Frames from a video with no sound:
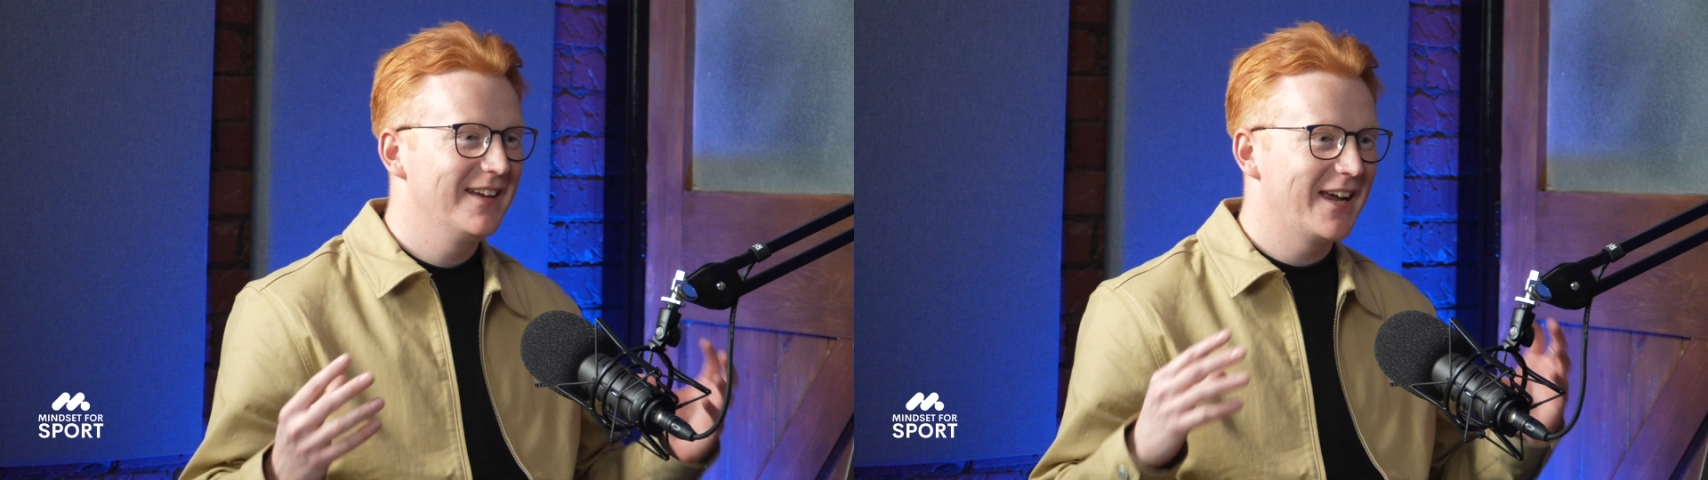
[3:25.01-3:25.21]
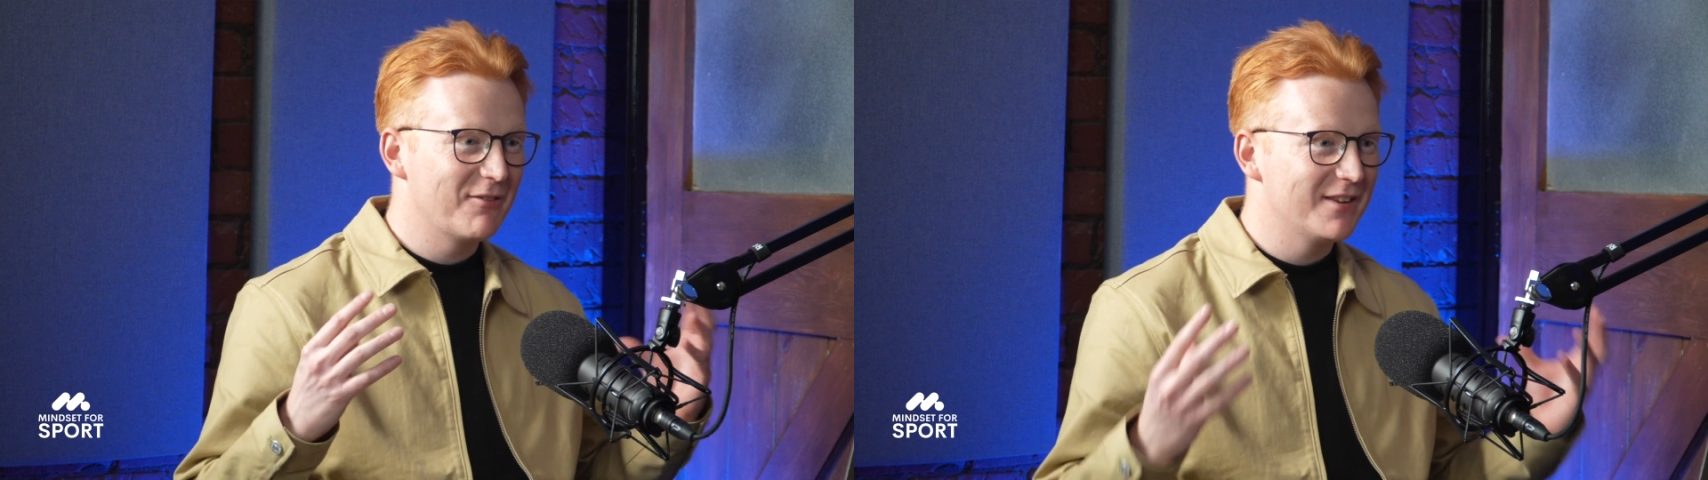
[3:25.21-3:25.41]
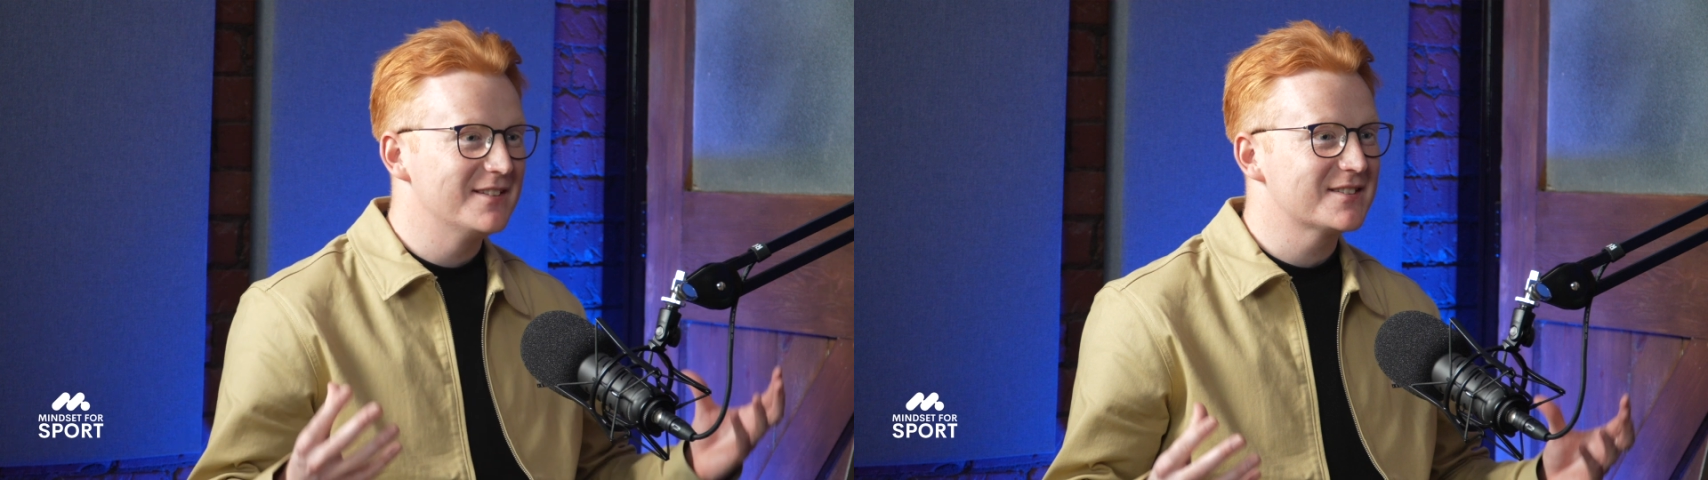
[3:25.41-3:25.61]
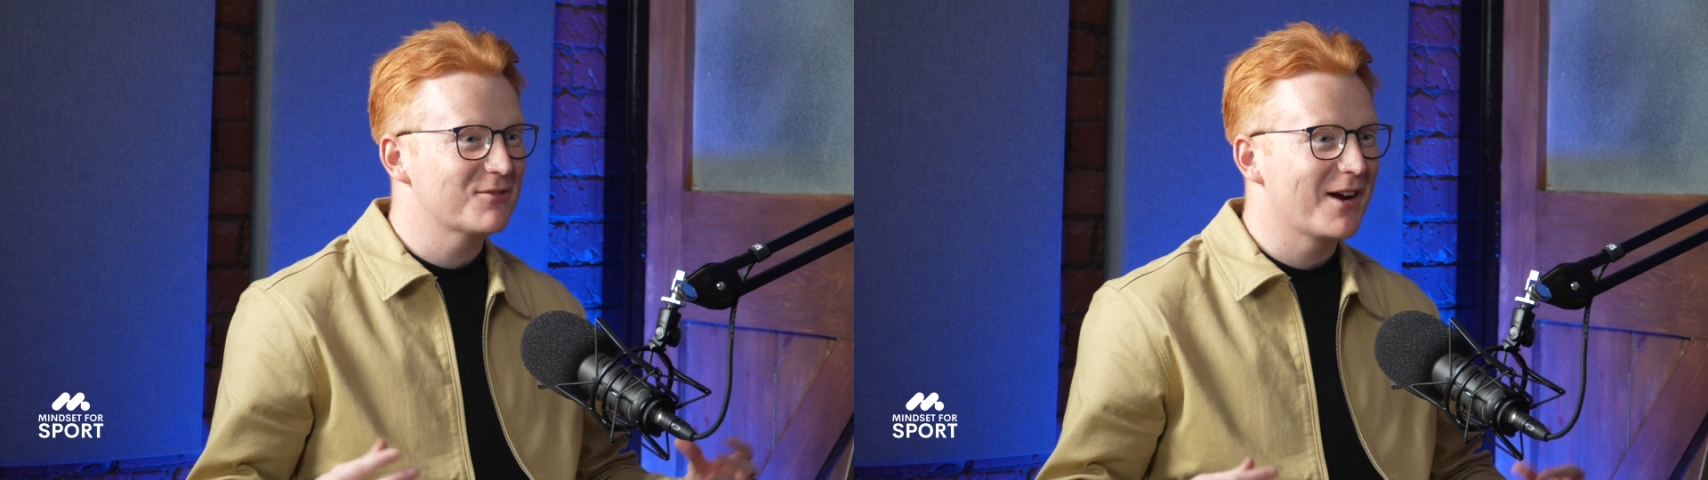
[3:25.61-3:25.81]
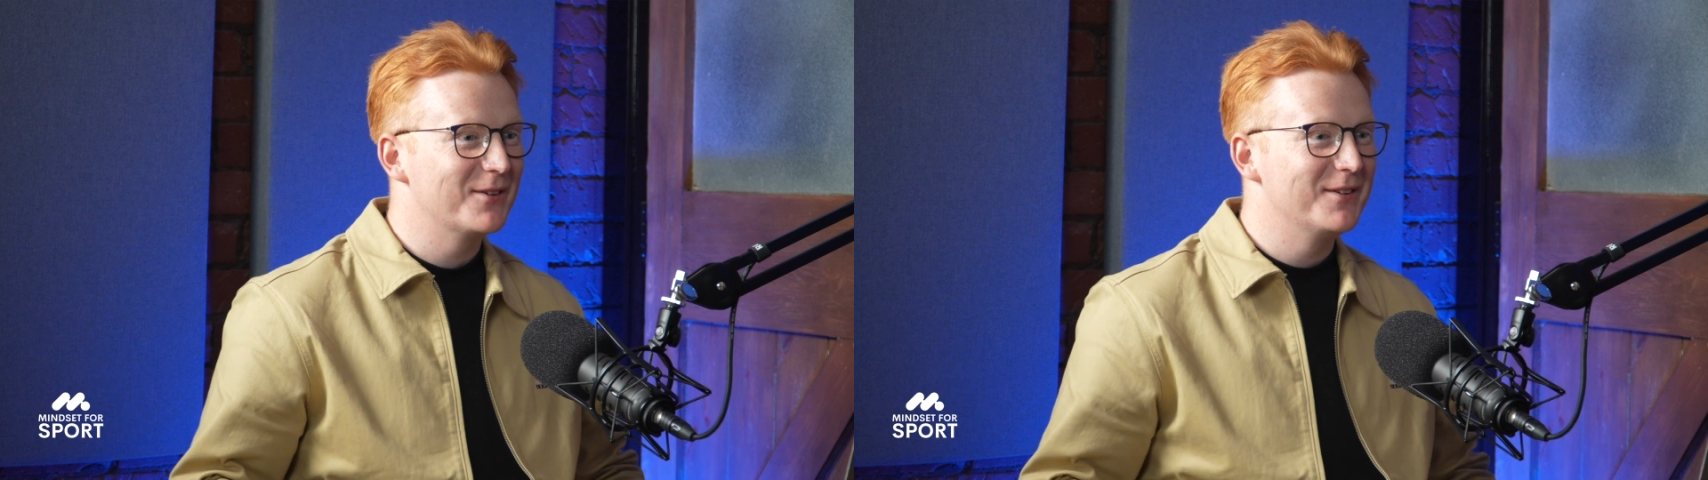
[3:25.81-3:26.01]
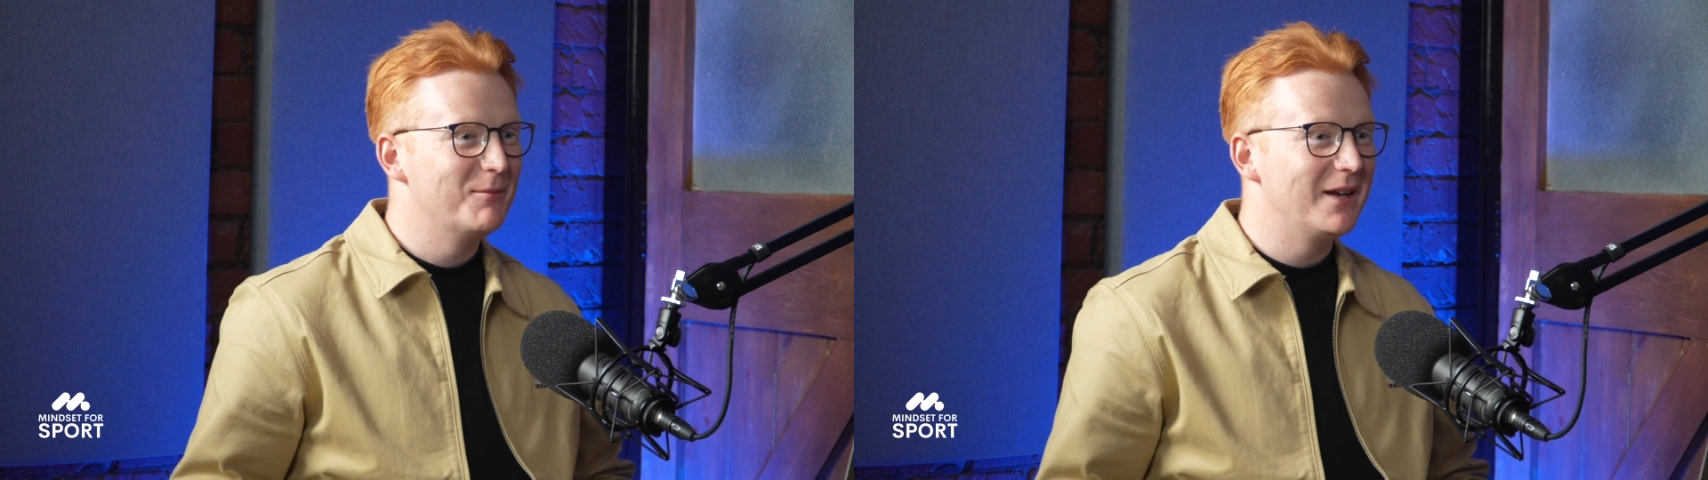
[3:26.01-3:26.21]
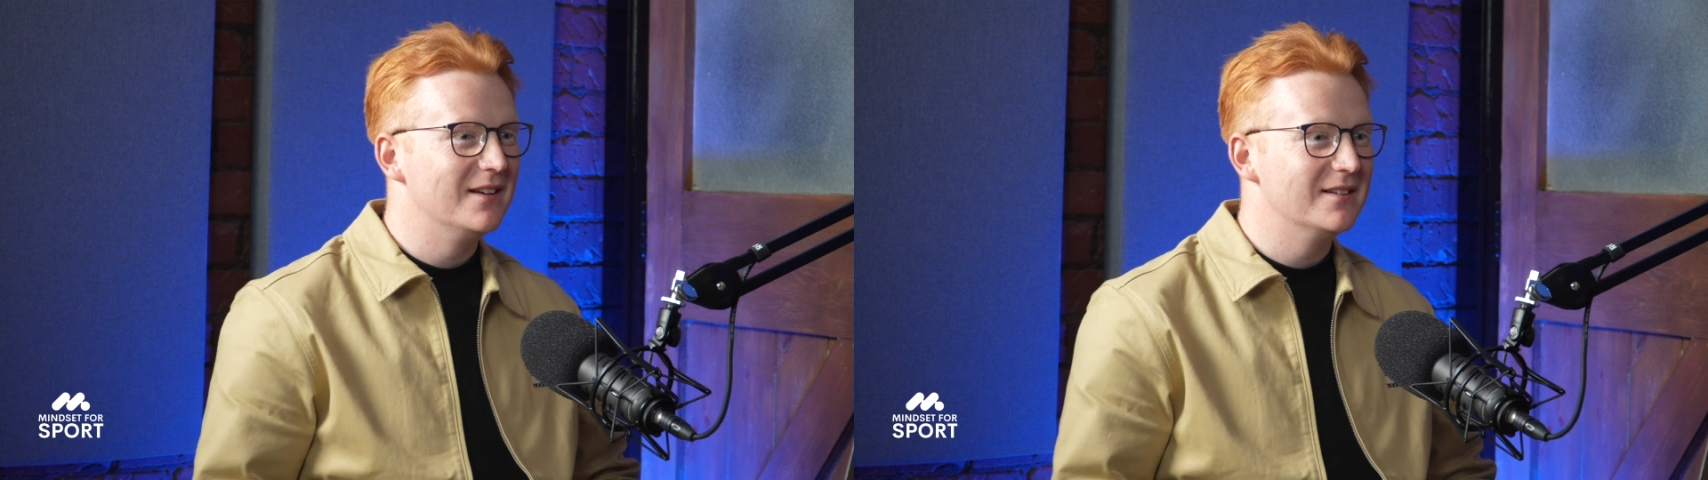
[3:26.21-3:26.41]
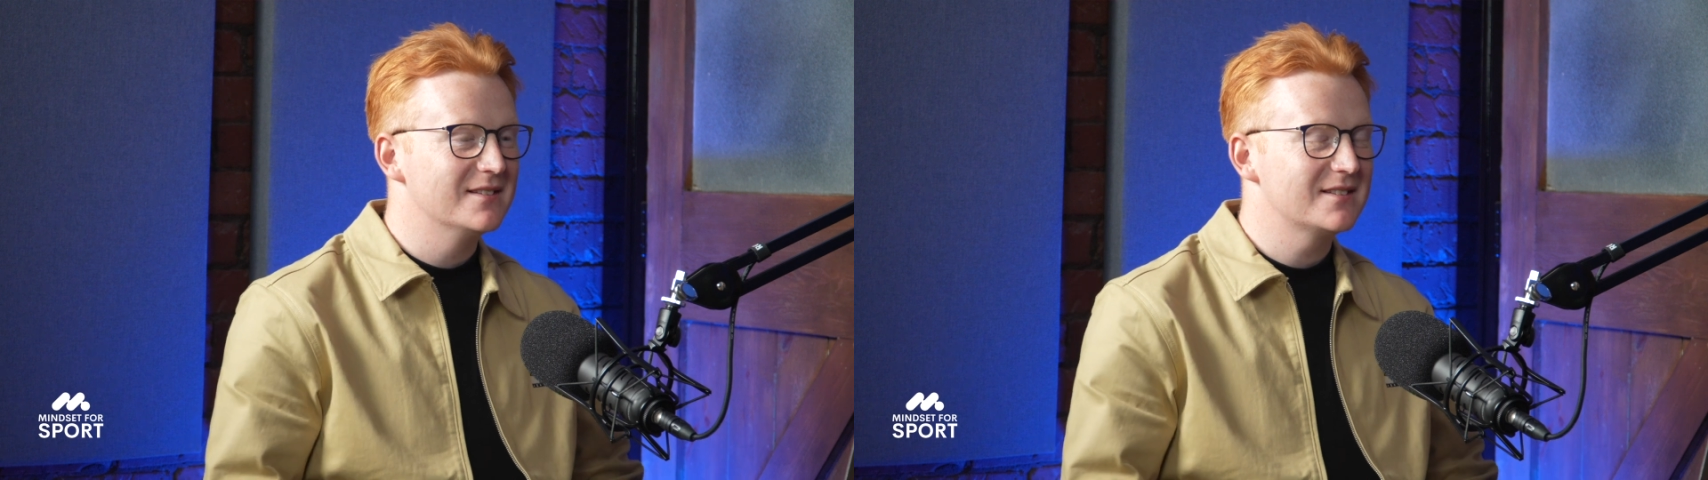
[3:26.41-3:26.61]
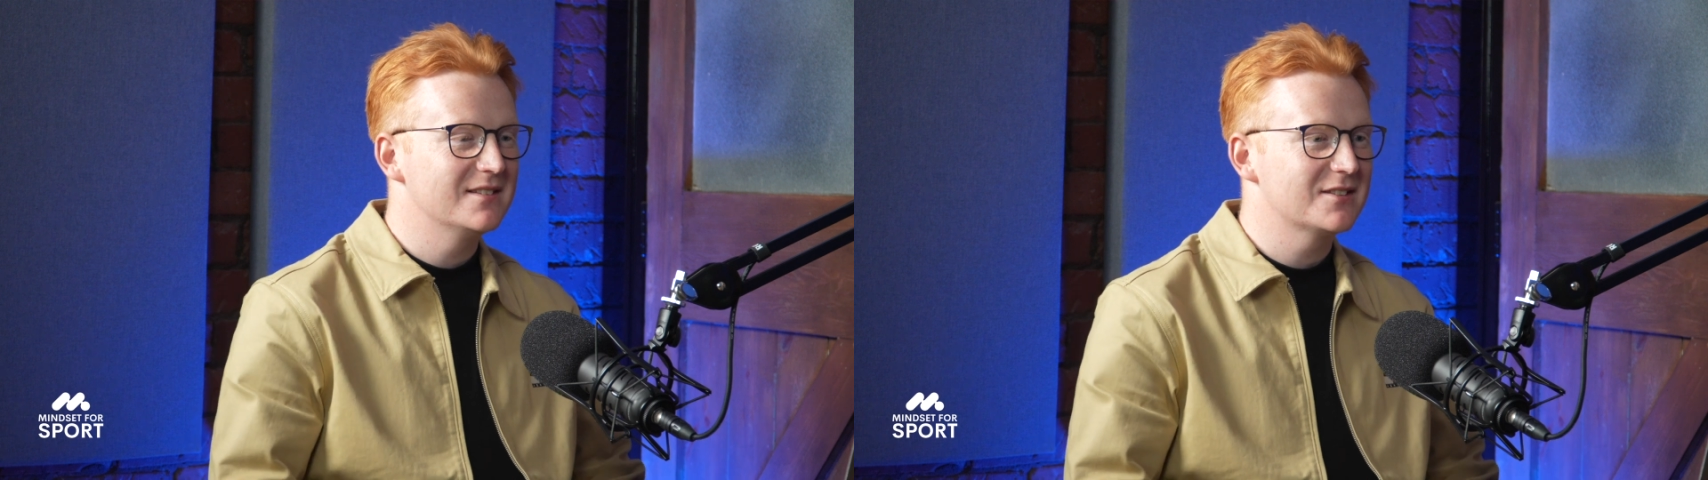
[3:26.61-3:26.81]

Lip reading: everything surrounding the Midlands in